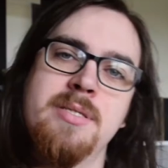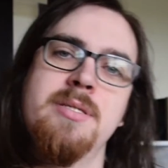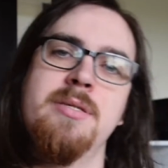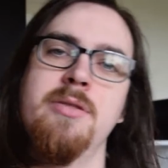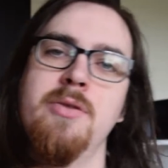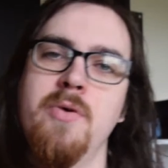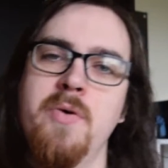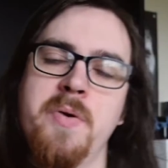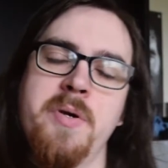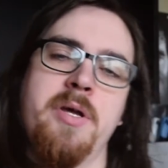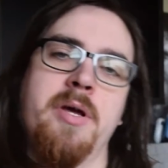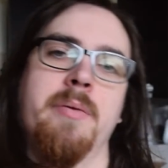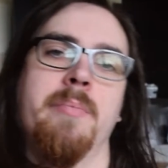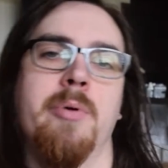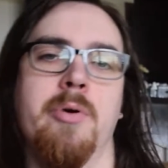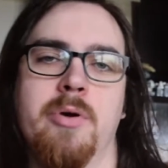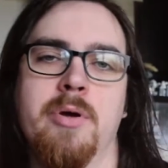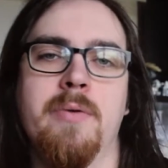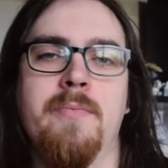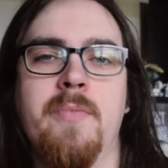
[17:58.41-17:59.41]
to the
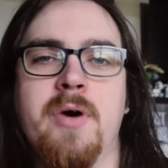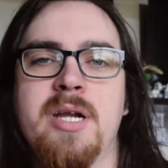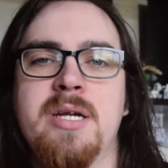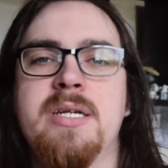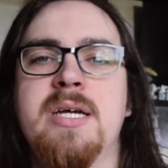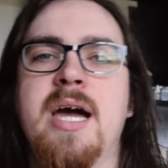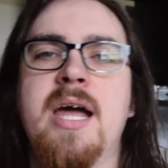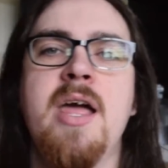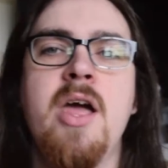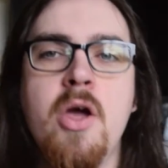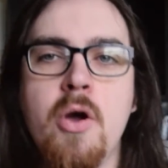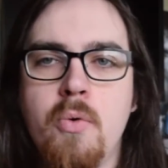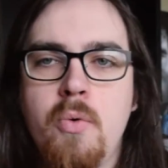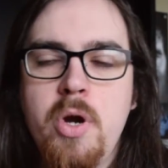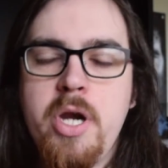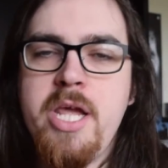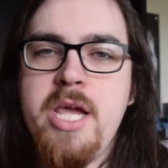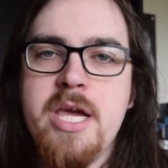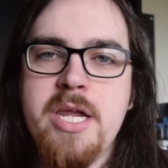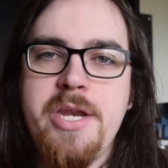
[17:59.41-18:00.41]
audiobook in one day.
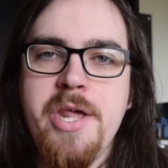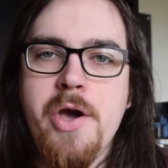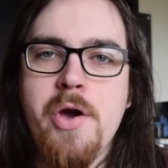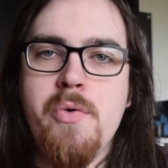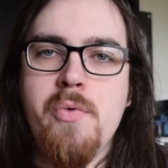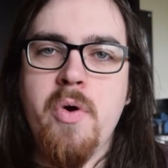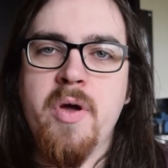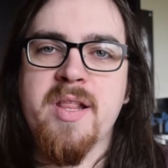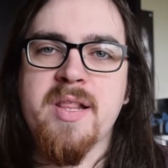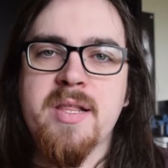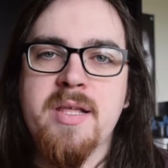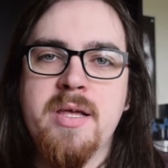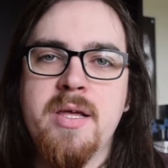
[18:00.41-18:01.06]
What are you doing?